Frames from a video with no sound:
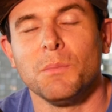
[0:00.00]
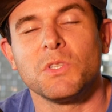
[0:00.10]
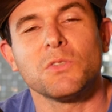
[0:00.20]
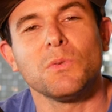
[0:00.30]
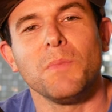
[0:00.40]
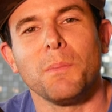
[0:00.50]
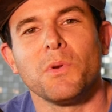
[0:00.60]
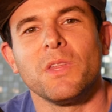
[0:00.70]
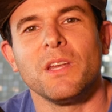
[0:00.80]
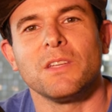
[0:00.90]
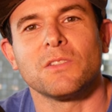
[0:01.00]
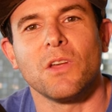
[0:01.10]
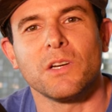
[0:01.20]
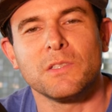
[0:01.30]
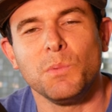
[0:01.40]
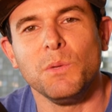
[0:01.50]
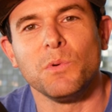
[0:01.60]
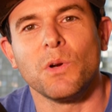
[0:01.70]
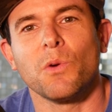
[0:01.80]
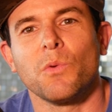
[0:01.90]
But just remember that as long as
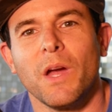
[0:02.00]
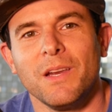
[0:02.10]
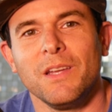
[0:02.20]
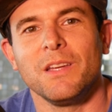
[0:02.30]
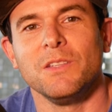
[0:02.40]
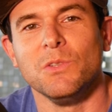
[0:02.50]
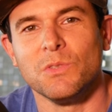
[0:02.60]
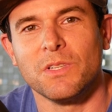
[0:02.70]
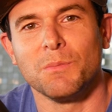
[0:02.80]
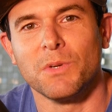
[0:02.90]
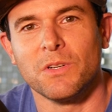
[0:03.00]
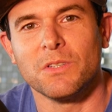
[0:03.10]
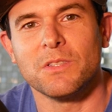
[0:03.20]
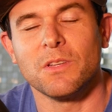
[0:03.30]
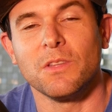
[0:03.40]
people are riding and using birds,